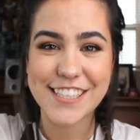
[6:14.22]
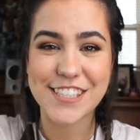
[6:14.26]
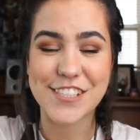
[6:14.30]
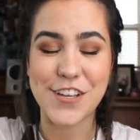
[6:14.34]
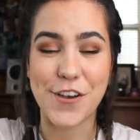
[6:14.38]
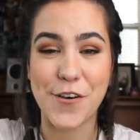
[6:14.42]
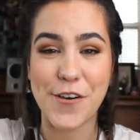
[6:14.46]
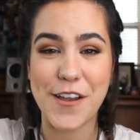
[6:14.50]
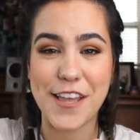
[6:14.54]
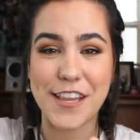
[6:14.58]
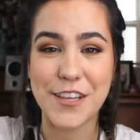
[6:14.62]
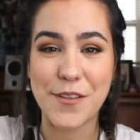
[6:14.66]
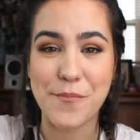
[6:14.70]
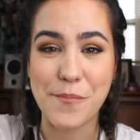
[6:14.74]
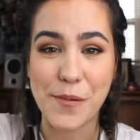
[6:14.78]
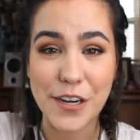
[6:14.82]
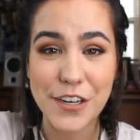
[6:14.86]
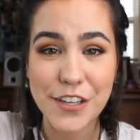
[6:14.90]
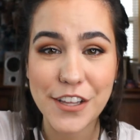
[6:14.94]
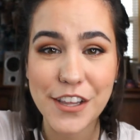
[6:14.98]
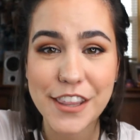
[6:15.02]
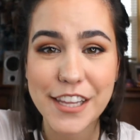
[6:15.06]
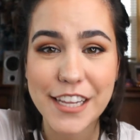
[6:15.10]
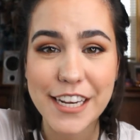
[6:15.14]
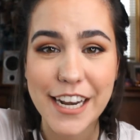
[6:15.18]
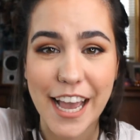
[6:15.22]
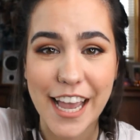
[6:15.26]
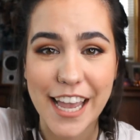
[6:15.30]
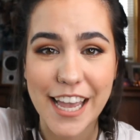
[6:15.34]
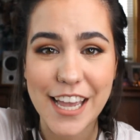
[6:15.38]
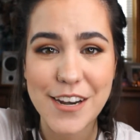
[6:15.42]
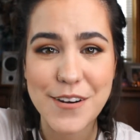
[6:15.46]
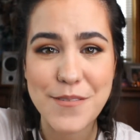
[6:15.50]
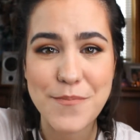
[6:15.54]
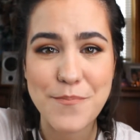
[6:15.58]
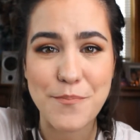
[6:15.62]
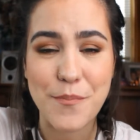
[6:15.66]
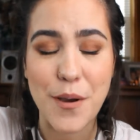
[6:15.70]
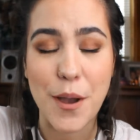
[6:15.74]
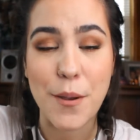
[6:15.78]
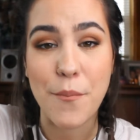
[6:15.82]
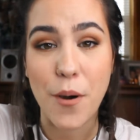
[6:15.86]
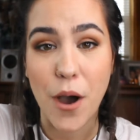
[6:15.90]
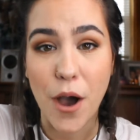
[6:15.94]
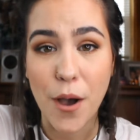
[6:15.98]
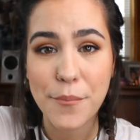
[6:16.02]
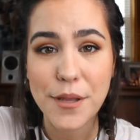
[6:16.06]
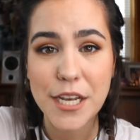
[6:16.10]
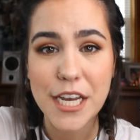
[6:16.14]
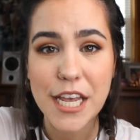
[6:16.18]
so in the middle of the night, my
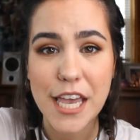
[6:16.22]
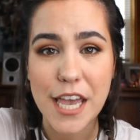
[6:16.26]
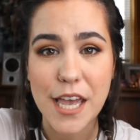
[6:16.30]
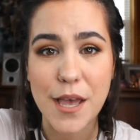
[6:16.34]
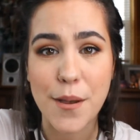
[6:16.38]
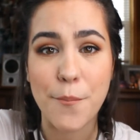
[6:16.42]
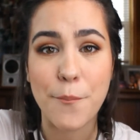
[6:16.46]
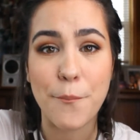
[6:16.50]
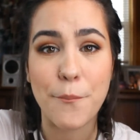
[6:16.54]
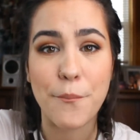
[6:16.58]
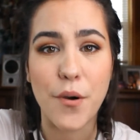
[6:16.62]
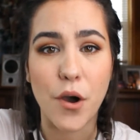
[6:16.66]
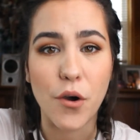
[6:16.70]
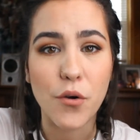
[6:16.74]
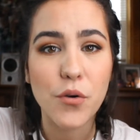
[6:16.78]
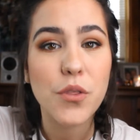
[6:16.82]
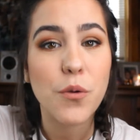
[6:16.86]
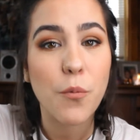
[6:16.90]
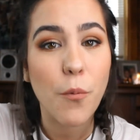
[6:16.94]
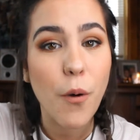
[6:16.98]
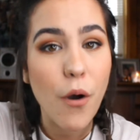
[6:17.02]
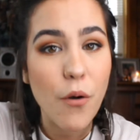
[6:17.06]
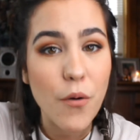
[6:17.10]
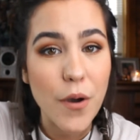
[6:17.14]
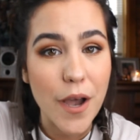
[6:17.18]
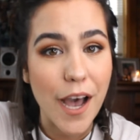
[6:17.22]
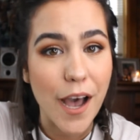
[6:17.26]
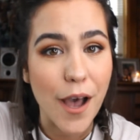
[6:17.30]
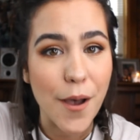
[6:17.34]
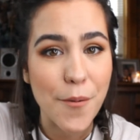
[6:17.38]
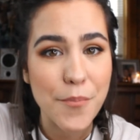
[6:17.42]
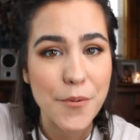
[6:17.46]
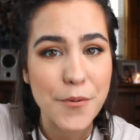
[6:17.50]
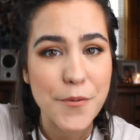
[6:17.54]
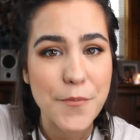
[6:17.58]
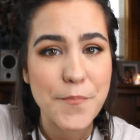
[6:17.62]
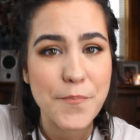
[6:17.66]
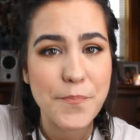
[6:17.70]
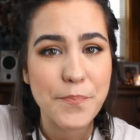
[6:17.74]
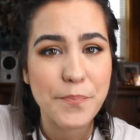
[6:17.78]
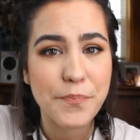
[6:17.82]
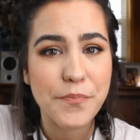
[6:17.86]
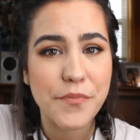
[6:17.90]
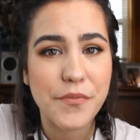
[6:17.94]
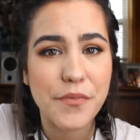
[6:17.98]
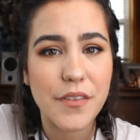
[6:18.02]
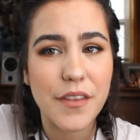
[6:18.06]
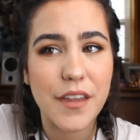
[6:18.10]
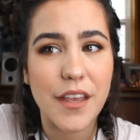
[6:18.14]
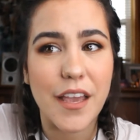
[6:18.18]
mom and him both woke up
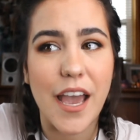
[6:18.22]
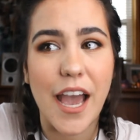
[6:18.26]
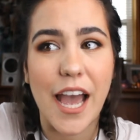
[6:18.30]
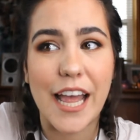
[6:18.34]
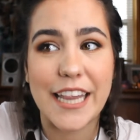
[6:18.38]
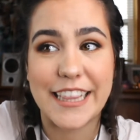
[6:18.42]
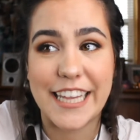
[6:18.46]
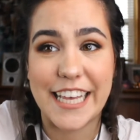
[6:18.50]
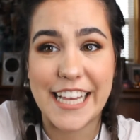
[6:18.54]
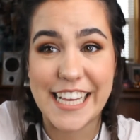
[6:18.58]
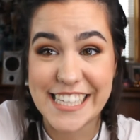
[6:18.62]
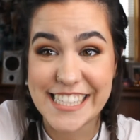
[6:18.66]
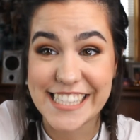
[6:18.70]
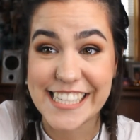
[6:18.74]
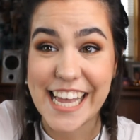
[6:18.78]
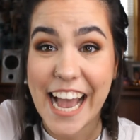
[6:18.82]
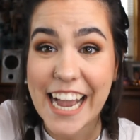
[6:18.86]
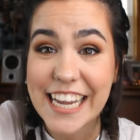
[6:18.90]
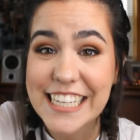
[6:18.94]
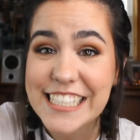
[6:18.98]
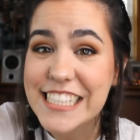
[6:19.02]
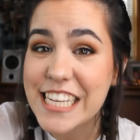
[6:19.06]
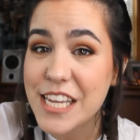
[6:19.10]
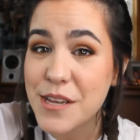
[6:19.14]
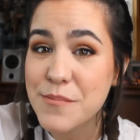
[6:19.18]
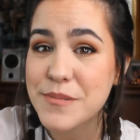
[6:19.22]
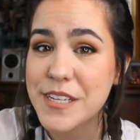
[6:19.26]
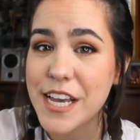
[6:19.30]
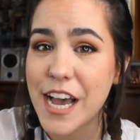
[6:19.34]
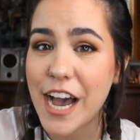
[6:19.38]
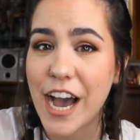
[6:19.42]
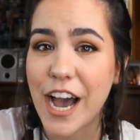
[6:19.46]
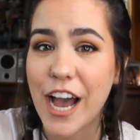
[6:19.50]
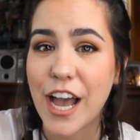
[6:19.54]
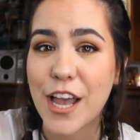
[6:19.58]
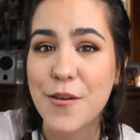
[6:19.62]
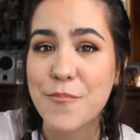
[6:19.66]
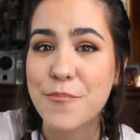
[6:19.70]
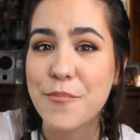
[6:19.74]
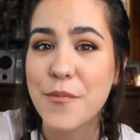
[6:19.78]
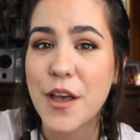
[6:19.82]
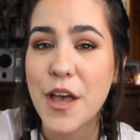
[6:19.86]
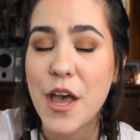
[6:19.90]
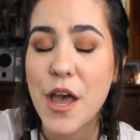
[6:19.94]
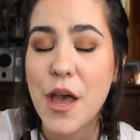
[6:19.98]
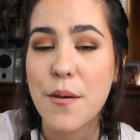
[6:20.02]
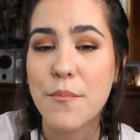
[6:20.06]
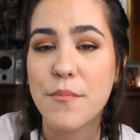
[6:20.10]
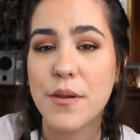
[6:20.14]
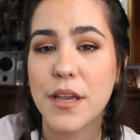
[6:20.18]
at the exact same time
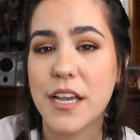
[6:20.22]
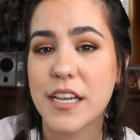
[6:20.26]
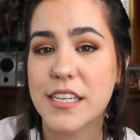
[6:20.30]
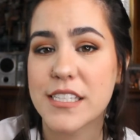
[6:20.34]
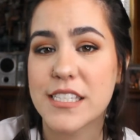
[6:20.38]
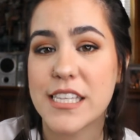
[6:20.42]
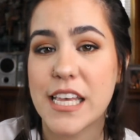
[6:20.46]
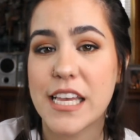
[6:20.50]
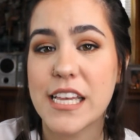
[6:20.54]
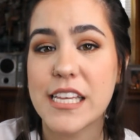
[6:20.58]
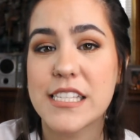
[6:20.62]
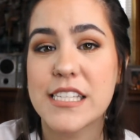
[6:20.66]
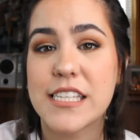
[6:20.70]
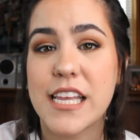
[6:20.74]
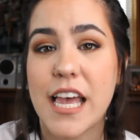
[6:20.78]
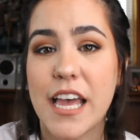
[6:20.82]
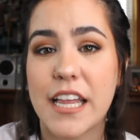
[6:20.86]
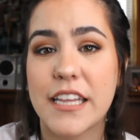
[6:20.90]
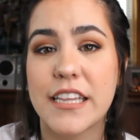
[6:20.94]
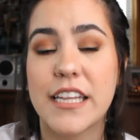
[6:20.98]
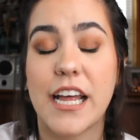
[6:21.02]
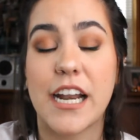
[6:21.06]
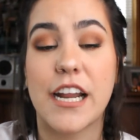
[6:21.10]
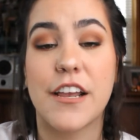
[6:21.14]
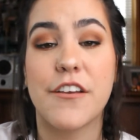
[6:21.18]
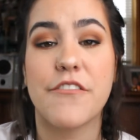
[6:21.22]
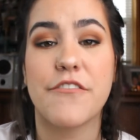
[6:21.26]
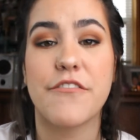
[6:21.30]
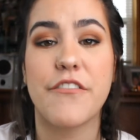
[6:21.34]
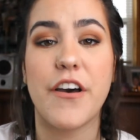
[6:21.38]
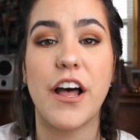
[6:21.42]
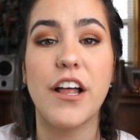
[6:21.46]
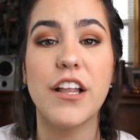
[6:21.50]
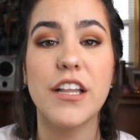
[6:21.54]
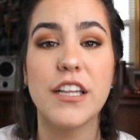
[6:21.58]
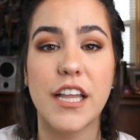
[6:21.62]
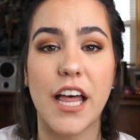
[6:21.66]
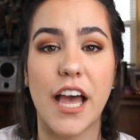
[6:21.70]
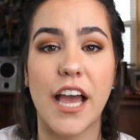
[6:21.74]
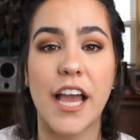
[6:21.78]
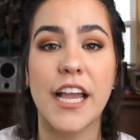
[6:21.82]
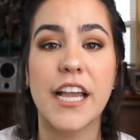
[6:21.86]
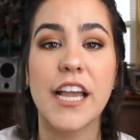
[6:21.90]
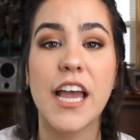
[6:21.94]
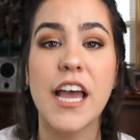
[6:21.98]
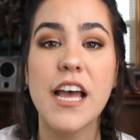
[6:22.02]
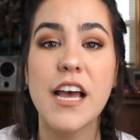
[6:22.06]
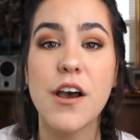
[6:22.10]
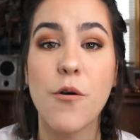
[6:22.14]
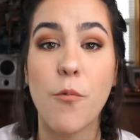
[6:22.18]
because they said that it felt
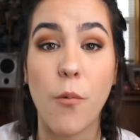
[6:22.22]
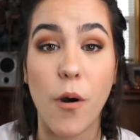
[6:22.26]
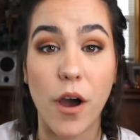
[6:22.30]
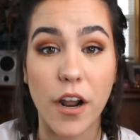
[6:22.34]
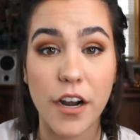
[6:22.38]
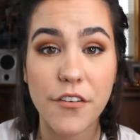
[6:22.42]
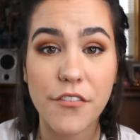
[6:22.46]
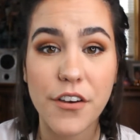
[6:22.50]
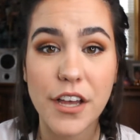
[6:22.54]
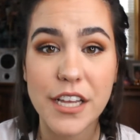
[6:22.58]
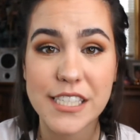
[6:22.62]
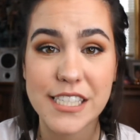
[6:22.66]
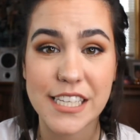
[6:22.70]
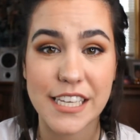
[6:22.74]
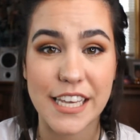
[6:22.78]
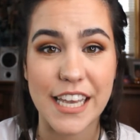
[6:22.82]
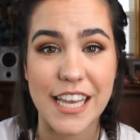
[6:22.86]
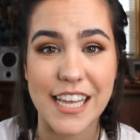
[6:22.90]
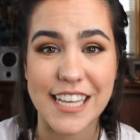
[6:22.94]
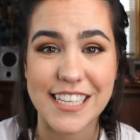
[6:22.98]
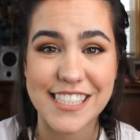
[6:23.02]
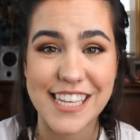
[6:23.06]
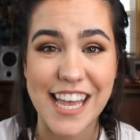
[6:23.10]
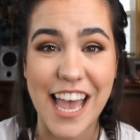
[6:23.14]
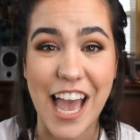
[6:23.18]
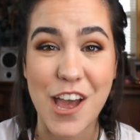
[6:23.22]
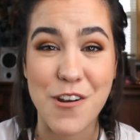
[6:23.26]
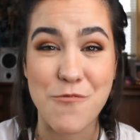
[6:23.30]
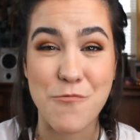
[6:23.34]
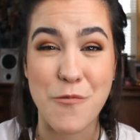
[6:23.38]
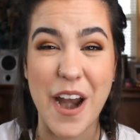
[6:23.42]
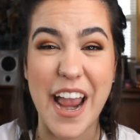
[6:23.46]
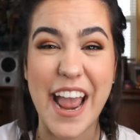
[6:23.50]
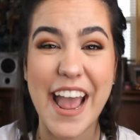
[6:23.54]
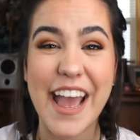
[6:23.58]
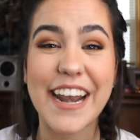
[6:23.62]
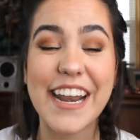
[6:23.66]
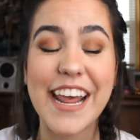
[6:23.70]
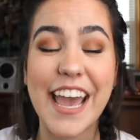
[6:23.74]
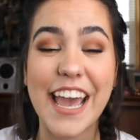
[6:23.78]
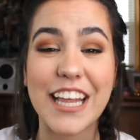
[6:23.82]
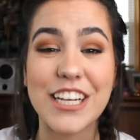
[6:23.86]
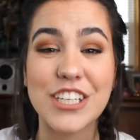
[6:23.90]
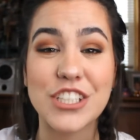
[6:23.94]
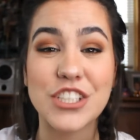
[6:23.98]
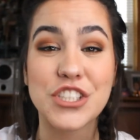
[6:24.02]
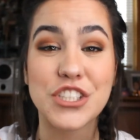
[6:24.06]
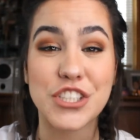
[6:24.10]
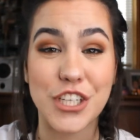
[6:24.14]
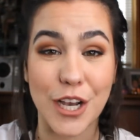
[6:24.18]
like one of us kids had ran
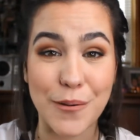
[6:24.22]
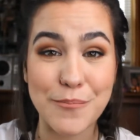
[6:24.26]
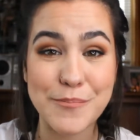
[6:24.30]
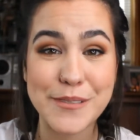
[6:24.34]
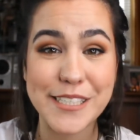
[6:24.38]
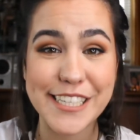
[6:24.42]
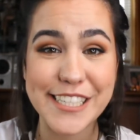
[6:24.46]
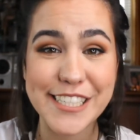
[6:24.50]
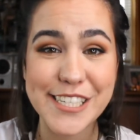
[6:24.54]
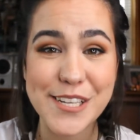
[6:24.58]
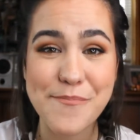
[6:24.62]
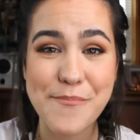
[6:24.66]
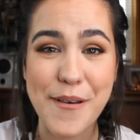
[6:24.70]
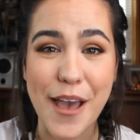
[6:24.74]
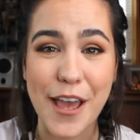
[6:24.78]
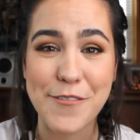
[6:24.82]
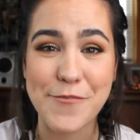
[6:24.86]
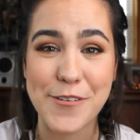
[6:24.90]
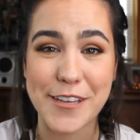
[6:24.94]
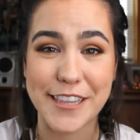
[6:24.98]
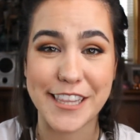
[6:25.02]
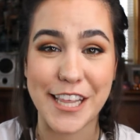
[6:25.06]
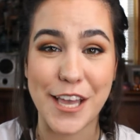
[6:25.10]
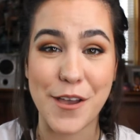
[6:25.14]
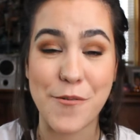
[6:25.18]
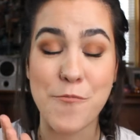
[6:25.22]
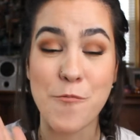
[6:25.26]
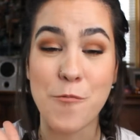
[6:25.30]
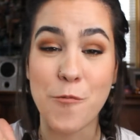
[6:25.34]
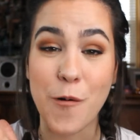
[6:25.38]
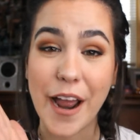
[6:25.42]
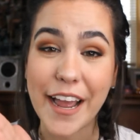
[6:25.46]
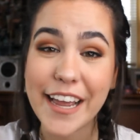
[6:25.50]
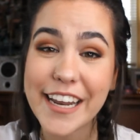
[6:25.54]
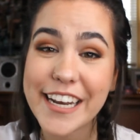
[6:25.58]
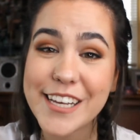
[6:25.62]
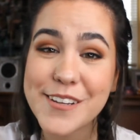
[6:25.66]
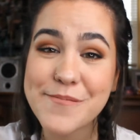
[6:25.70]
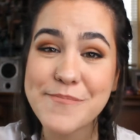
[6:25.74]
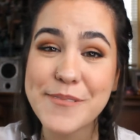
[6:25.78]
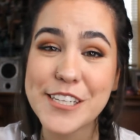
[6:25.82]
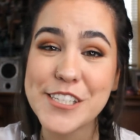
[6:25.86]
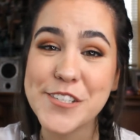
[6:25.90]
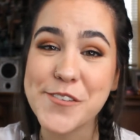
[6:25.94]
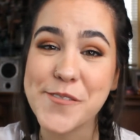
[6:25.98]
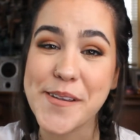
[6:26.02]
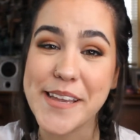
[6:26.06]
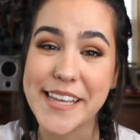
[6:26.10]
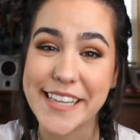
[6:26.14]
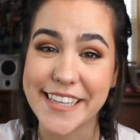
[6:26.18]
and jumped into bed with them right in
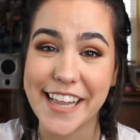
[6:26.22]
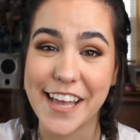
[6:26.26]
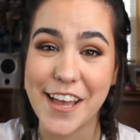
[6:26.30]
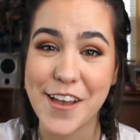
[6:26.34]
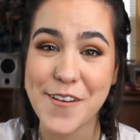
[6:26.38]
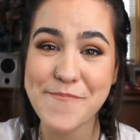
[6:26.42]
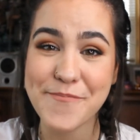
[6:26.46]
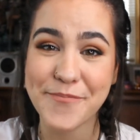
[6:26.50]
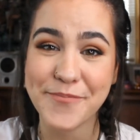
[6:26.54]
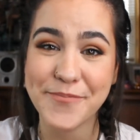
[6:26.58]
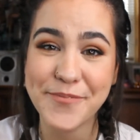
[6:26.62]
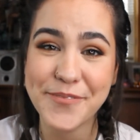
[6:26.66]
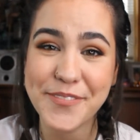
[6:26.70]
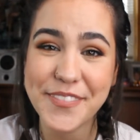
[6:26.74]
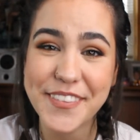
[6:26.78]
between them.